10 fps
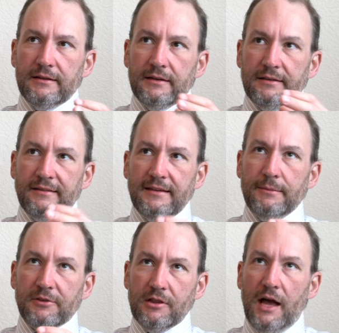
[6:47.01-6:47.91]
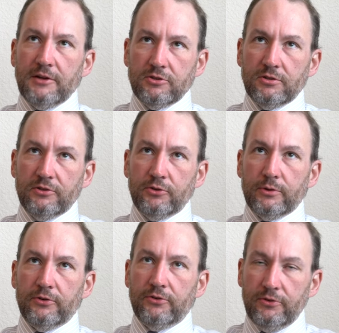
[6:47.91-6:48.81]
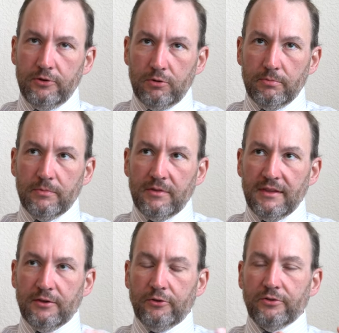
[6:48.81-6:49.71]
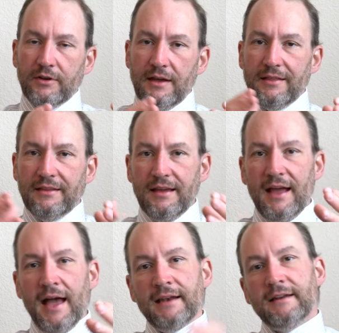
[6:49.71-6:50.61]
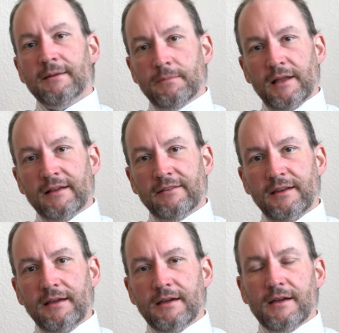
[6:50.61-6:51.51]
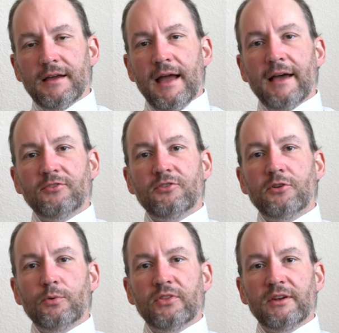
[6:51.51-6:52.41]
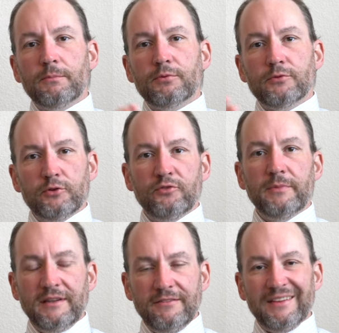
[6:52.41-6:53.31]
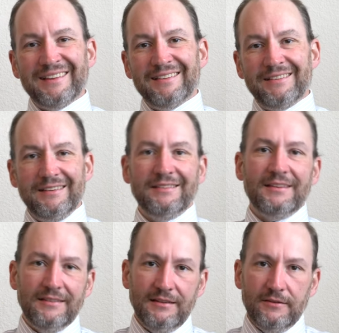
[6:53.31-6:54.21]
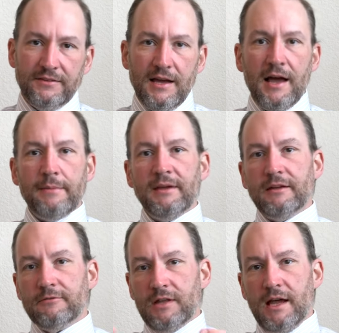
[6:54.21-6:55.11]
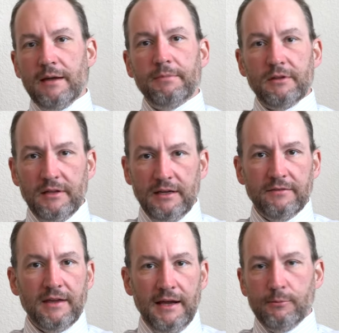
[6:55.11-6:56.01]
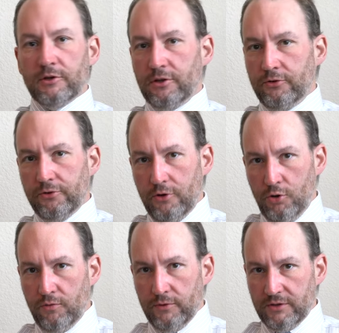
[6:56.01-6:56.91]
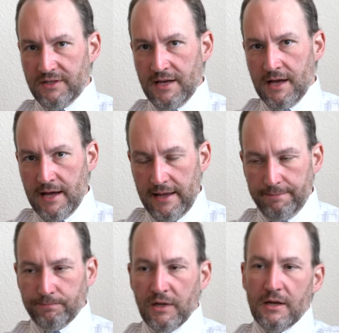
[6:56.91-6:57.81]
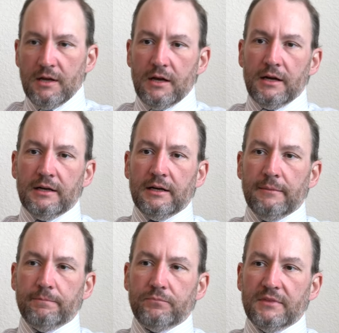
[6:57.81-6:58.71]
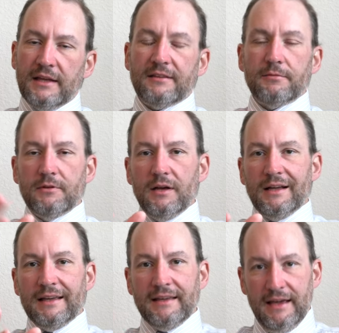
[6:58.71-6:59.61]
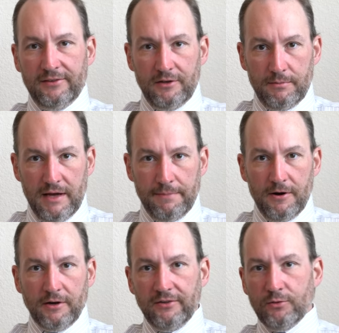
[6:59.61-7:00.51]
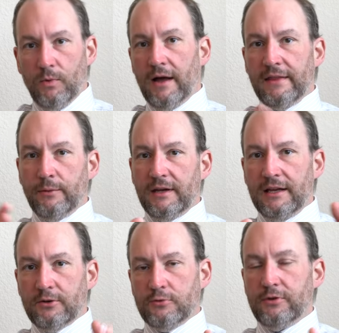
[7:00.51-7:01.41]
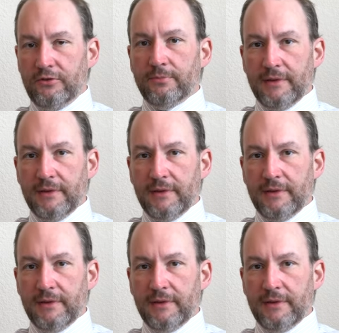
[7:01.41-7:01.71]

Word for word: it seems logical to assume that those the added complexity has to do with an improvement of the consistency of timing and reliability of camera use over time. Um, that's a guess on my part as to why they would introduce